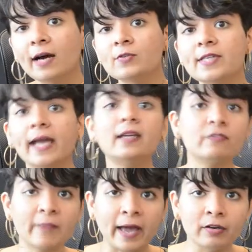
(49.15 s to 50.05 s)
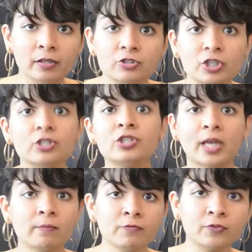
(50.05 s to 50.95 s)
outside of marriage is
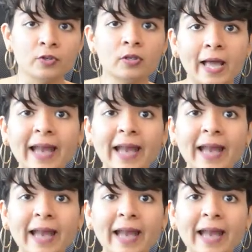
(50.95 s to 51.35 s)
shameful